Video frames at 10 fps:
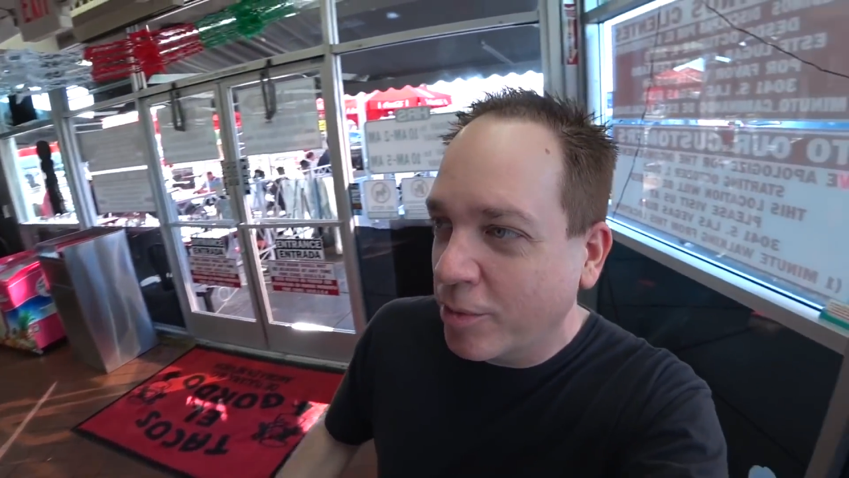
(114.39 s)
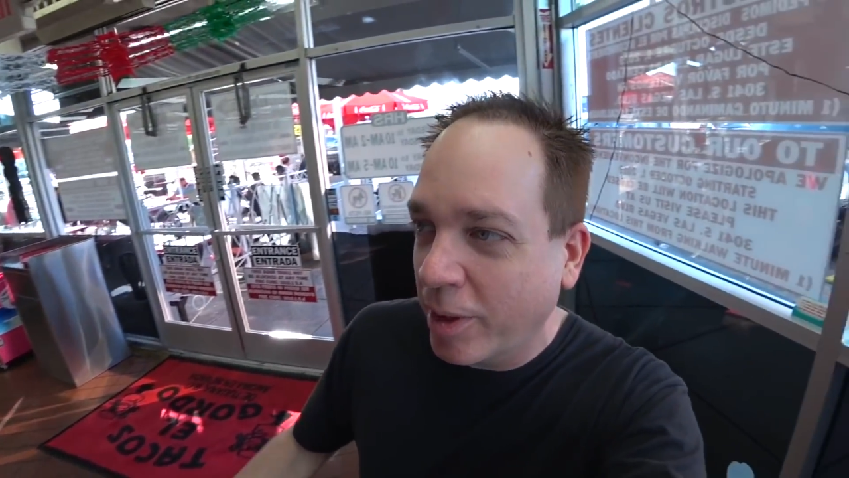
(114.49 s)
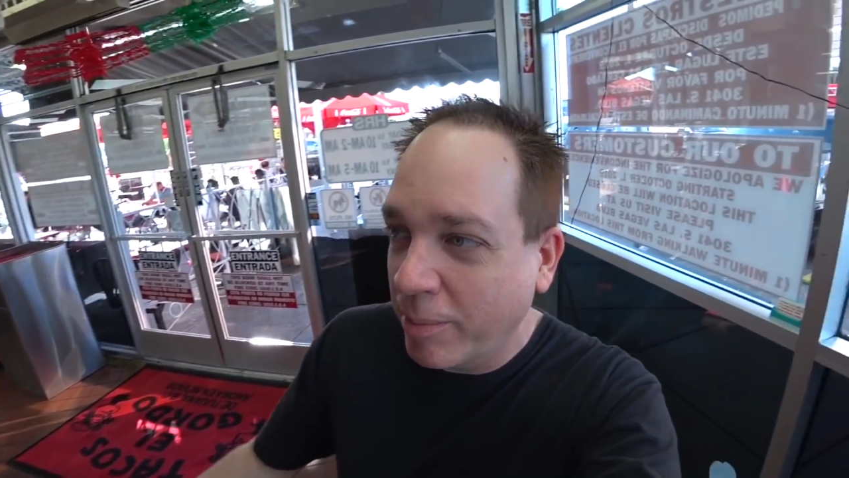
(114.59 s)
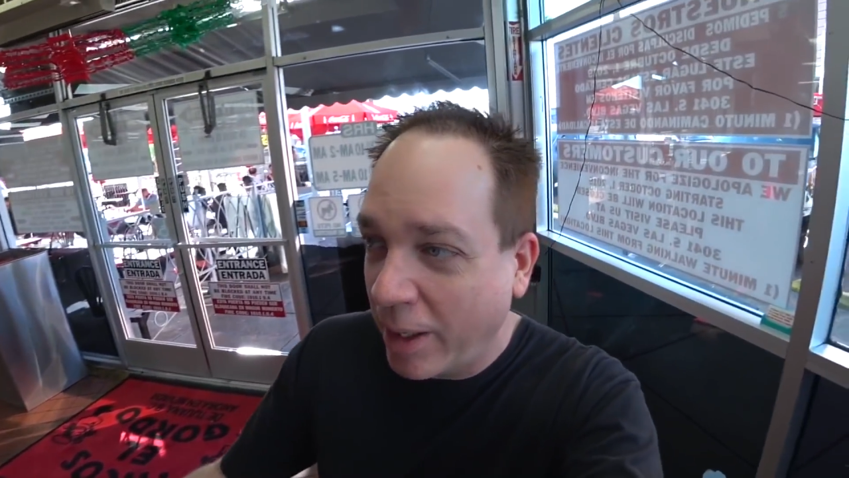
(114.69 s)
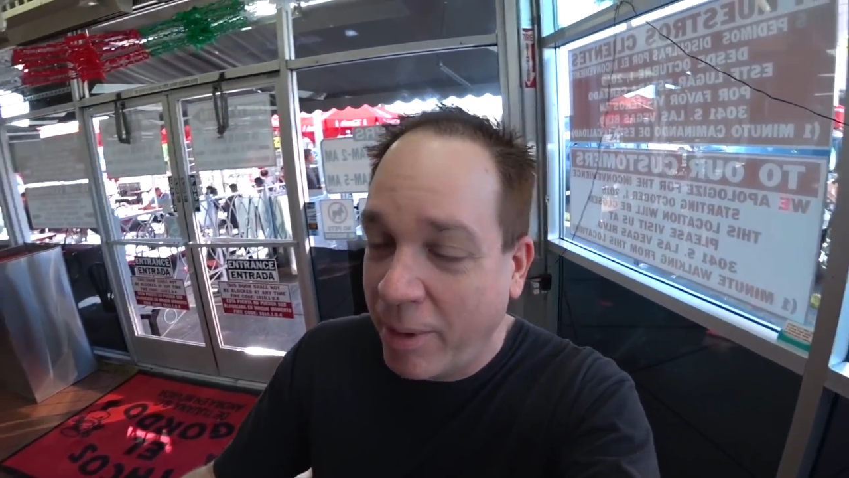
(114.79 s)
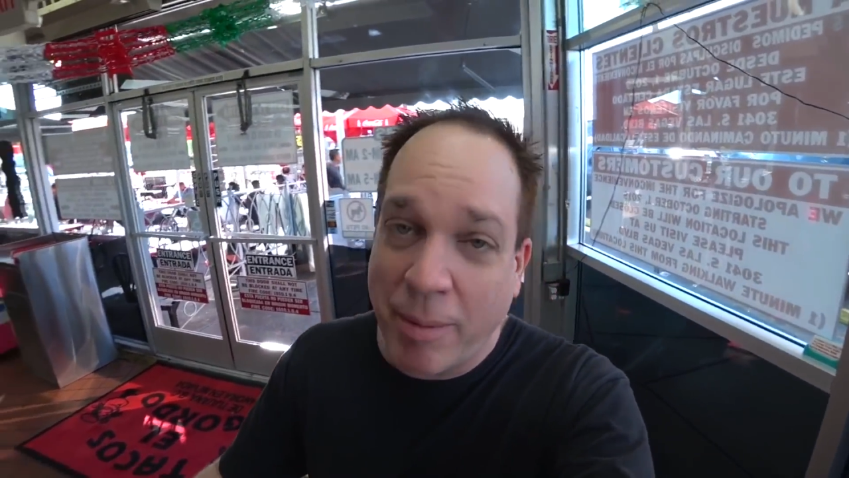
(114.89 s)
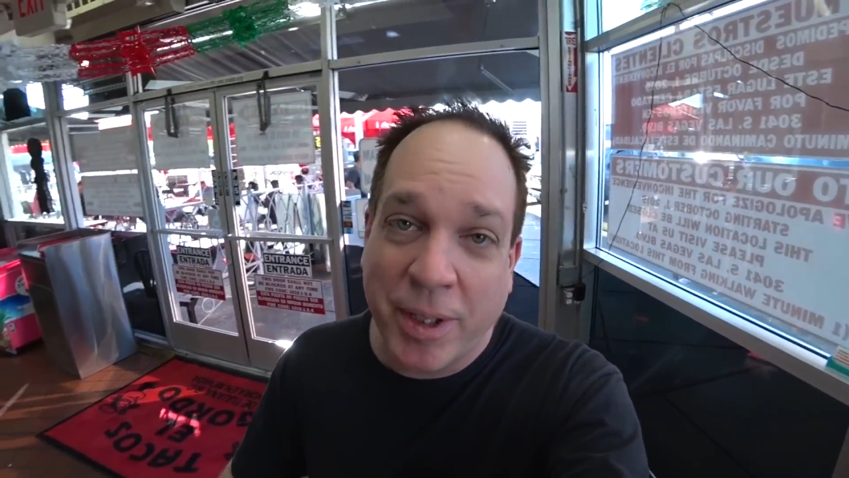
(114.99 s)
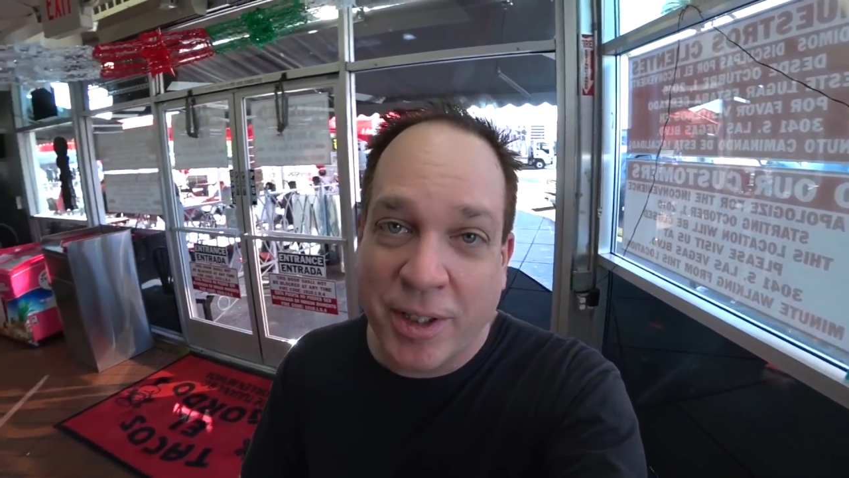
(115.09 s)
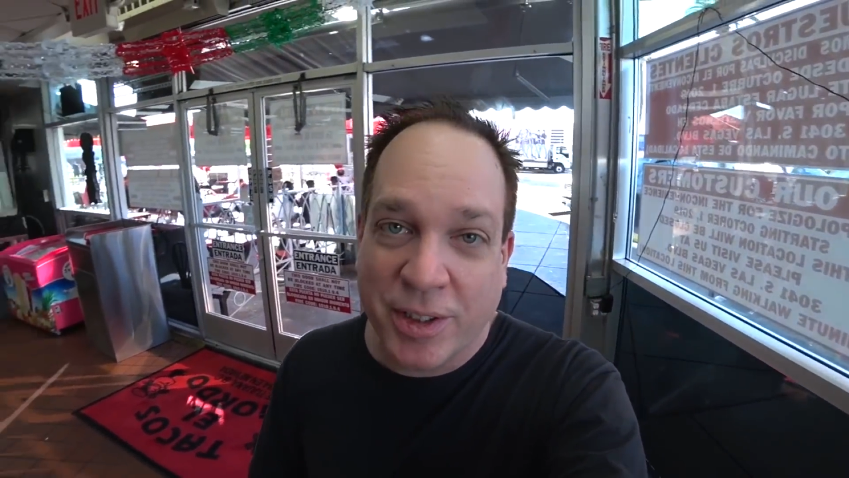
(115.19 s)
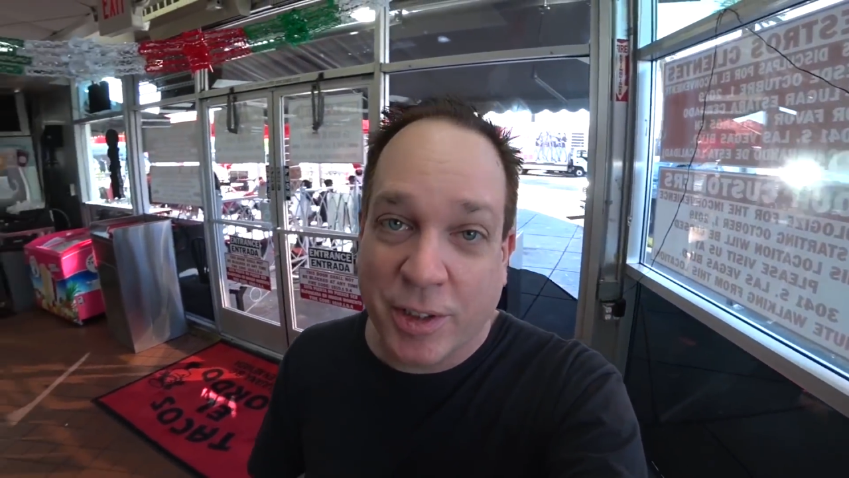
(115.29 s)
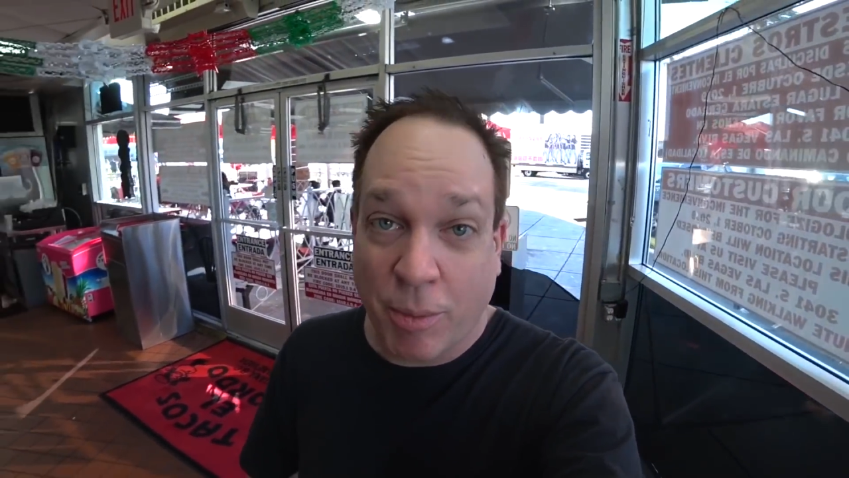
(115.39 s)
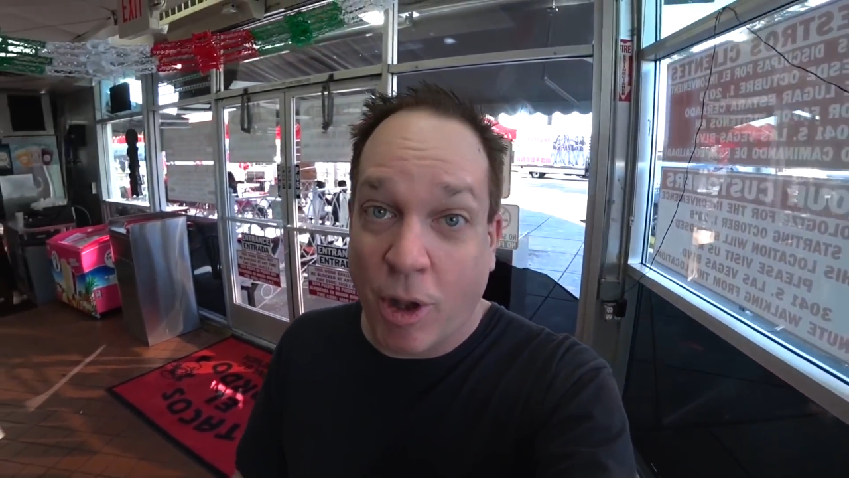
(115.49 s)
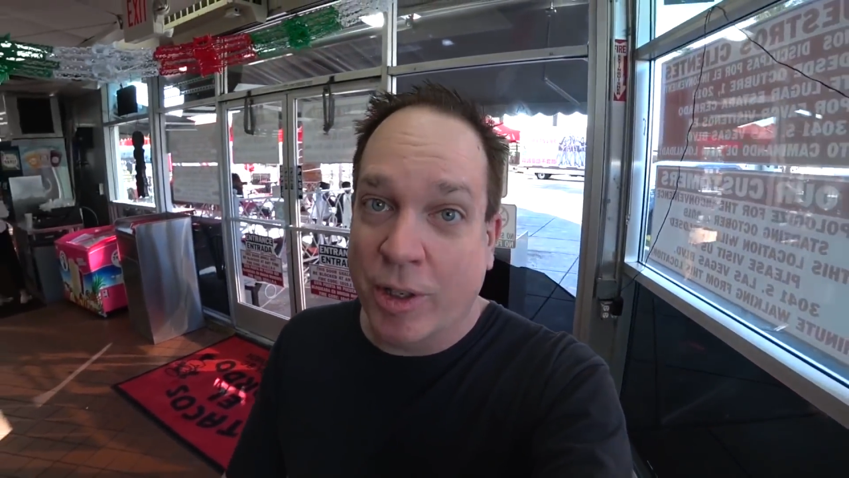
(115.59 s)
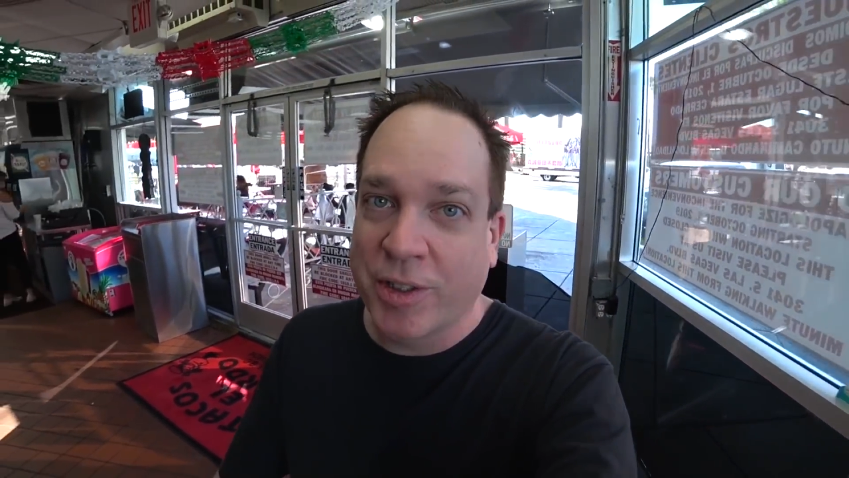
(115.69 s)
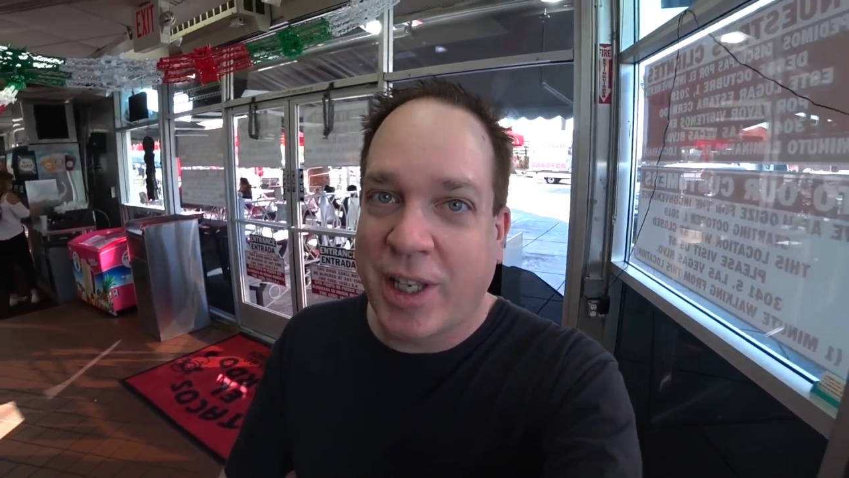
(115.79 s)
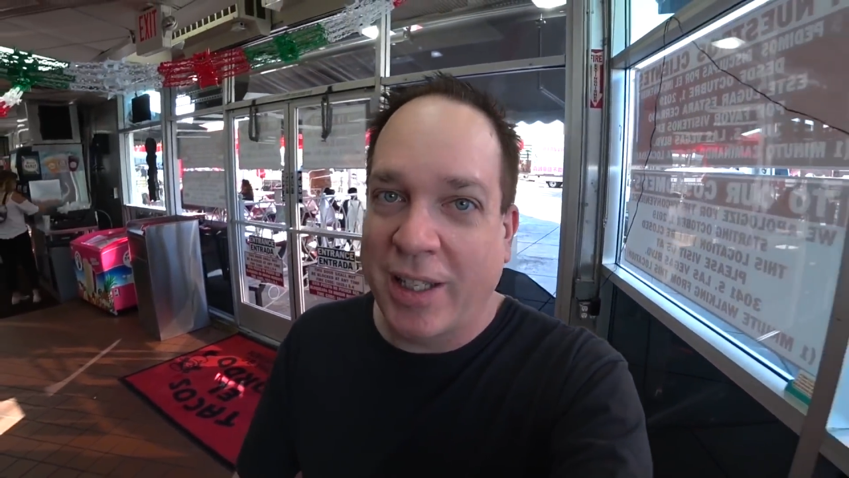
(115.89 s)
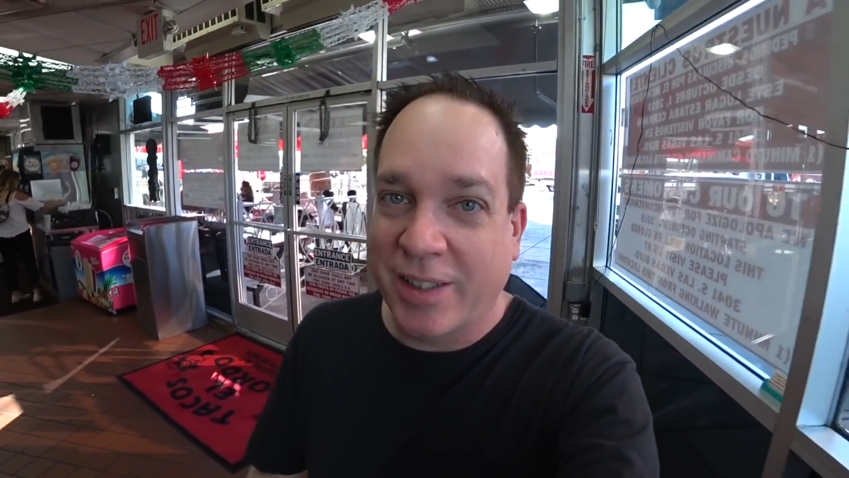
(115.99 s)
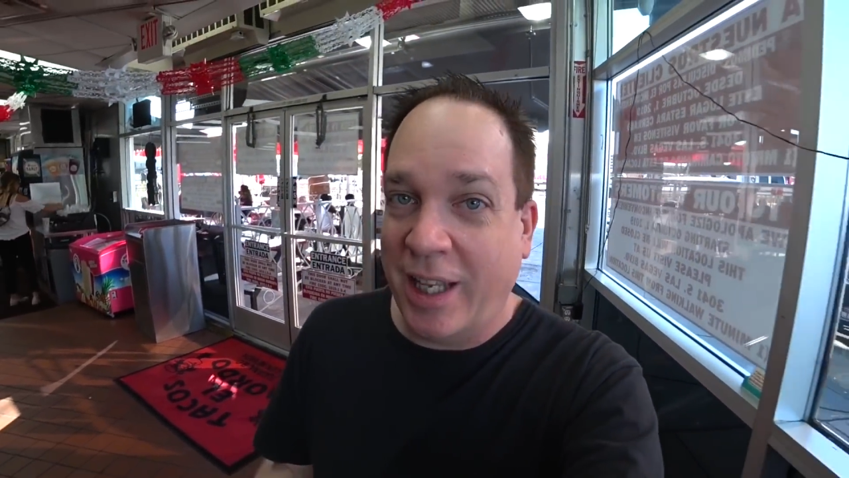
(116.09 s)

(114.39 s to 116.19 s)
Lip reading: but maybe there's some smaller sizes.